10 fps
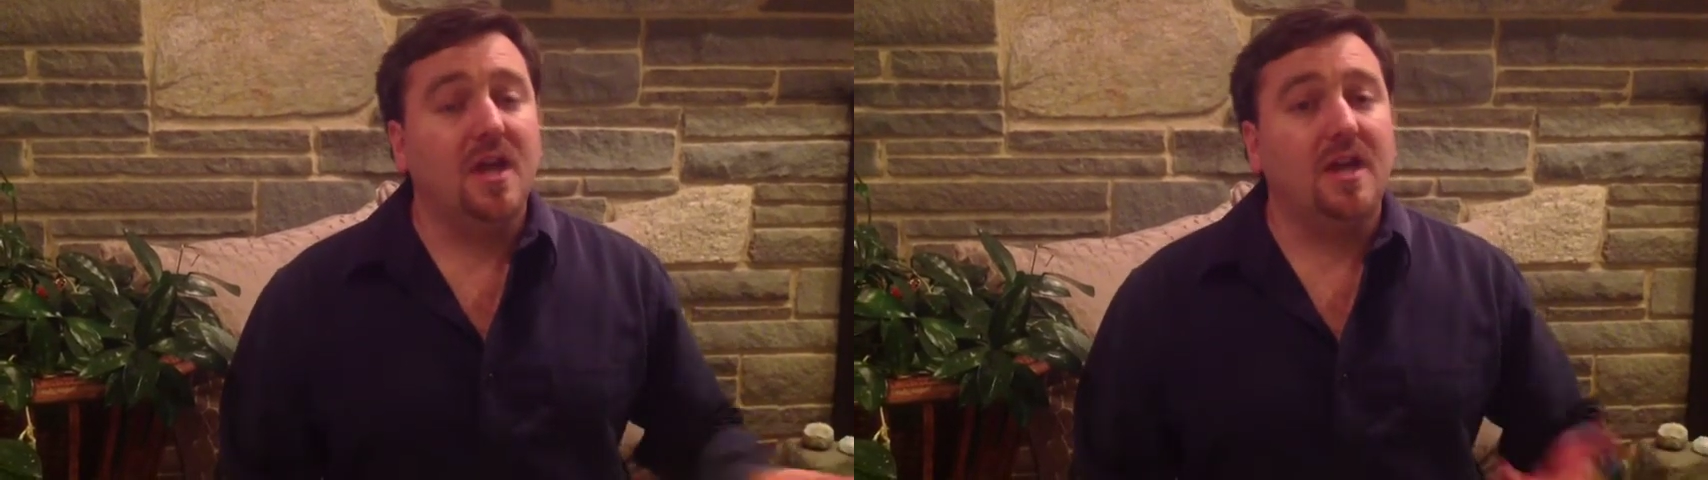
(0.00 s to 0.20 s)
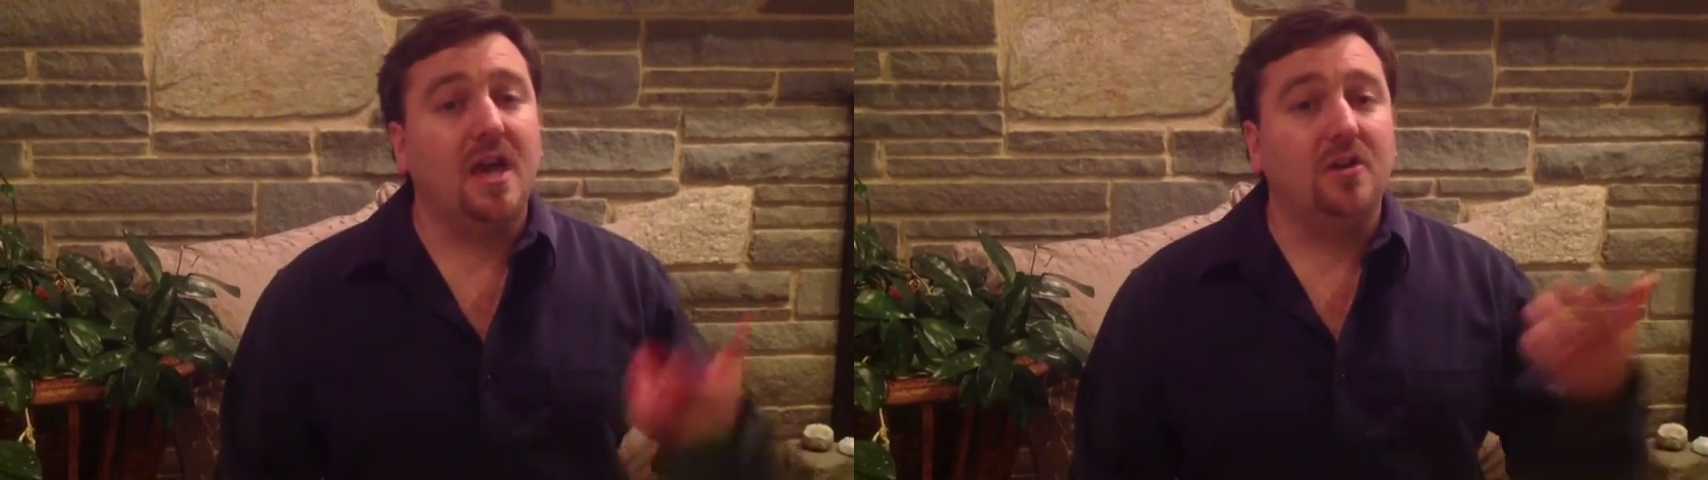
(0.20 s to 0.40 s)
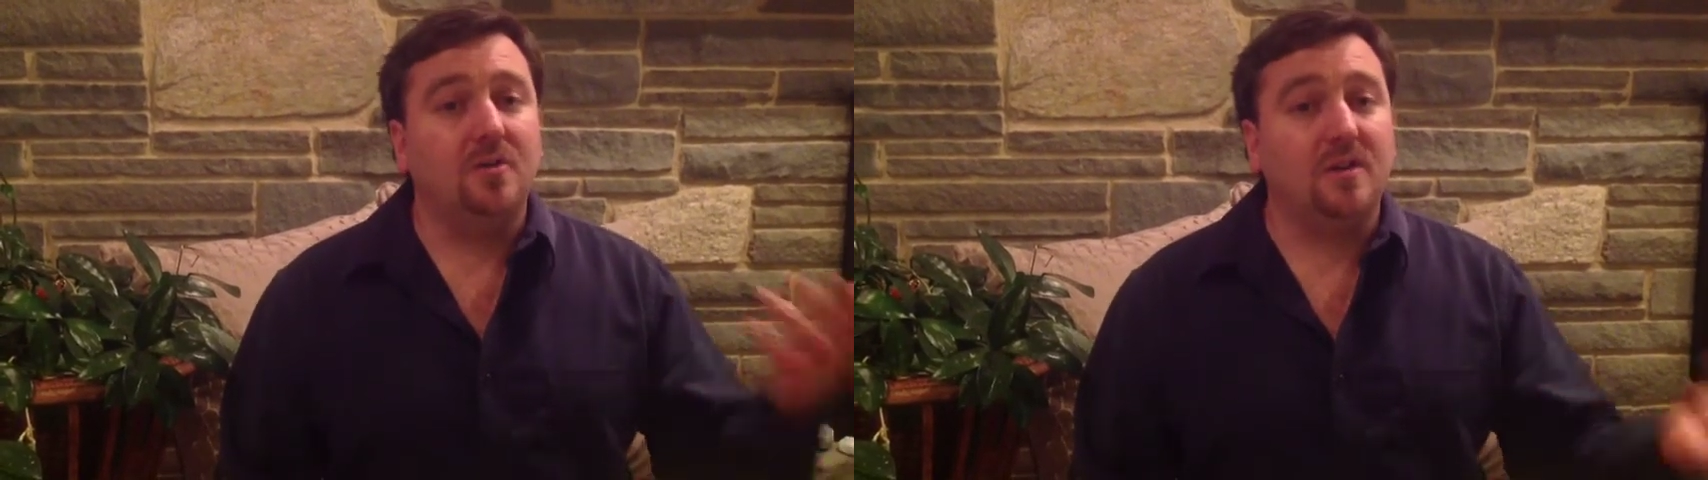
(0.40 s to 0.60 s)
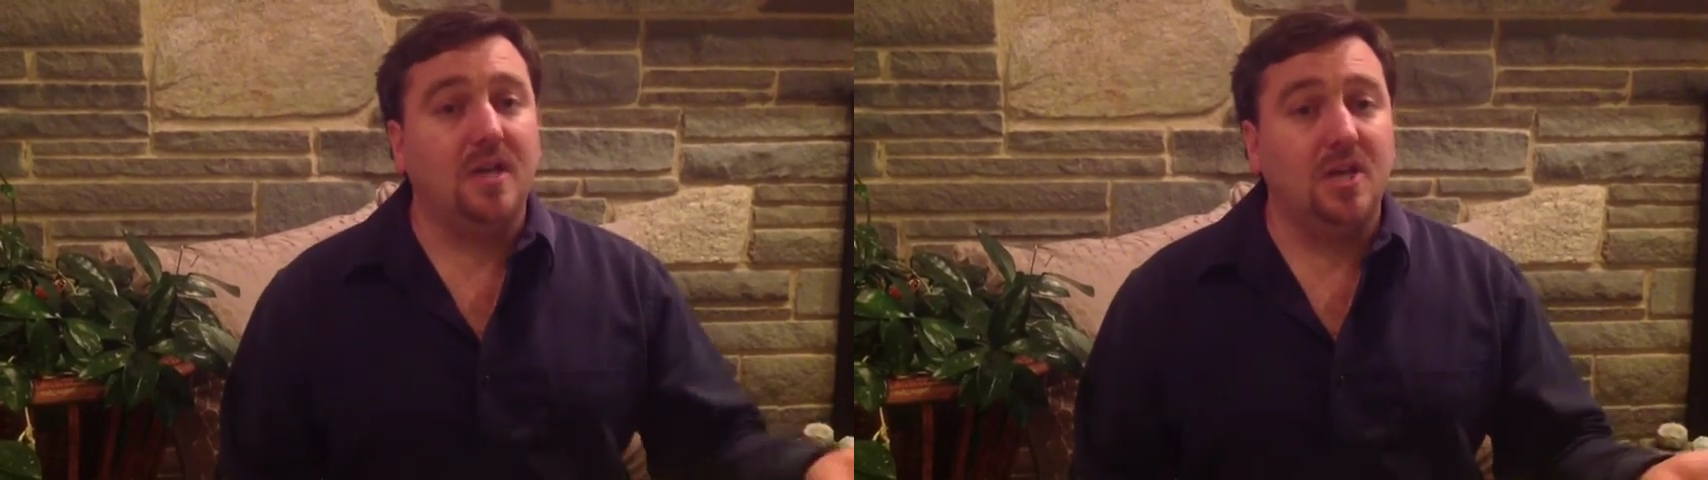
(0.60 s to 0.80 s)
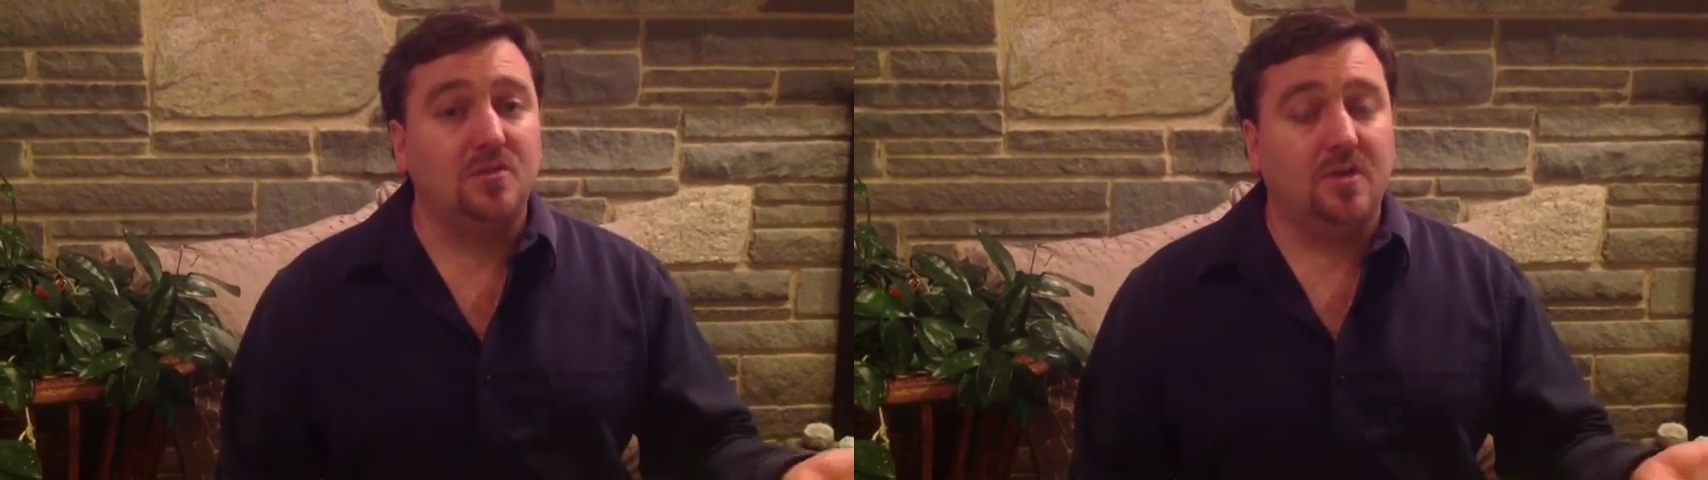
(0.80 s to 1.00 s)
and how you
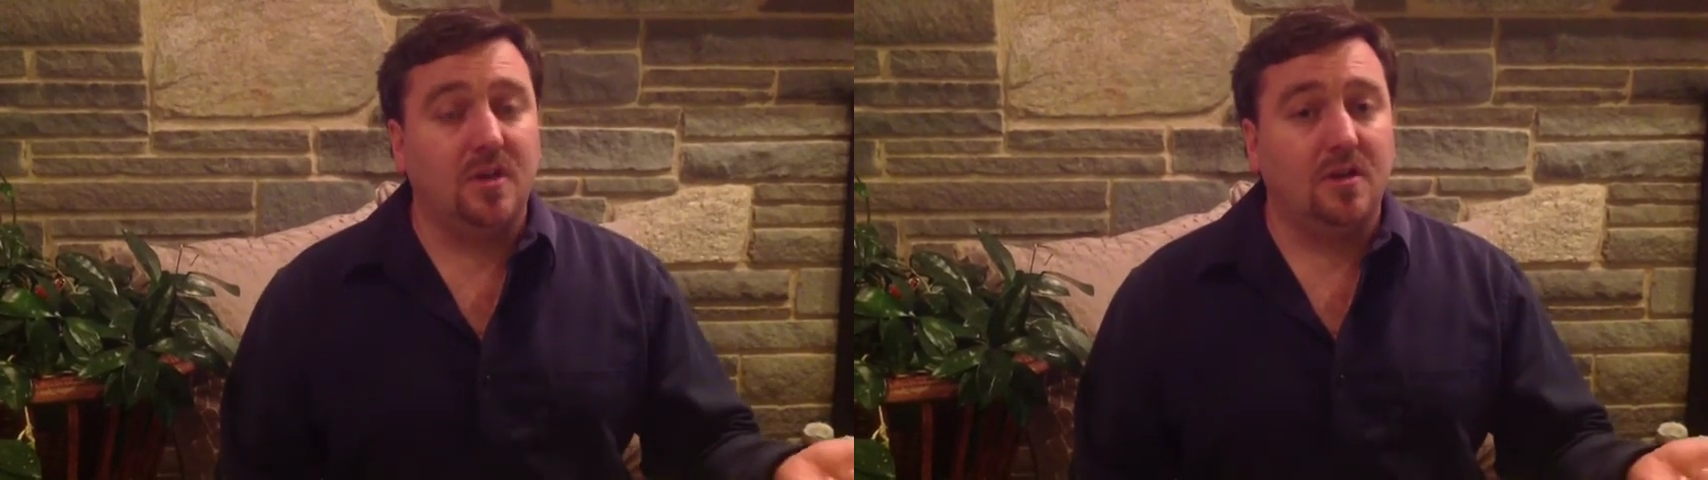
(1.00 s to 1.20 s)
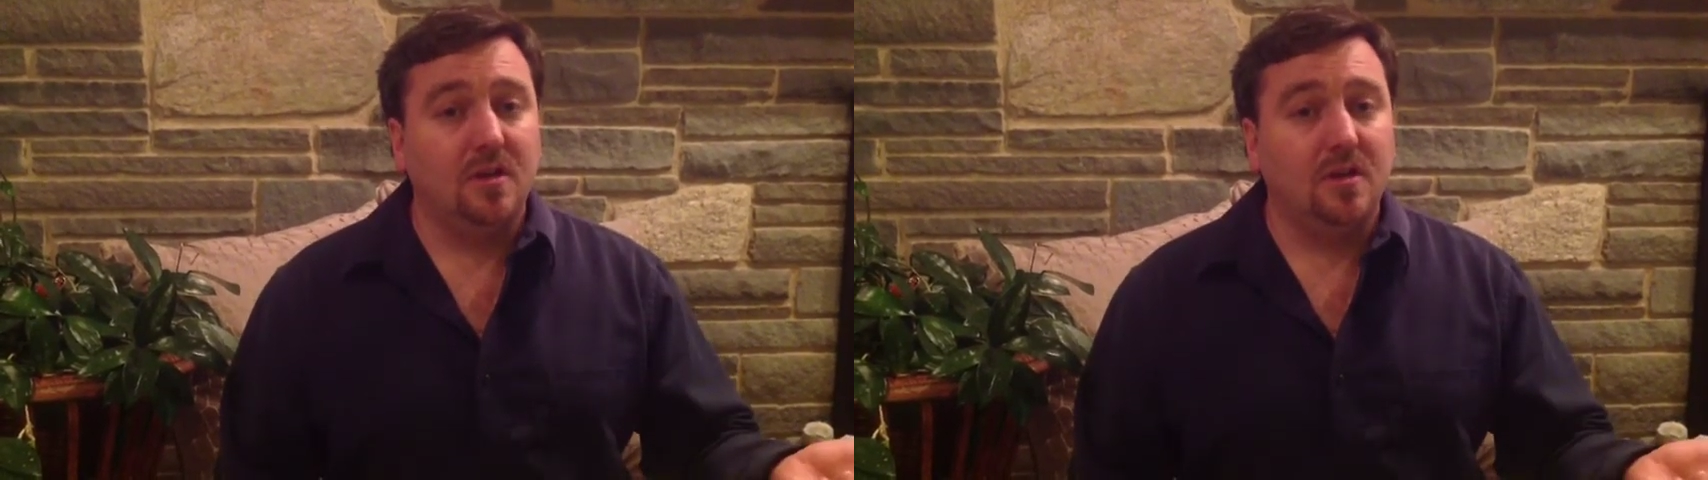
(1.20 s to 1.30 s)
engage with it.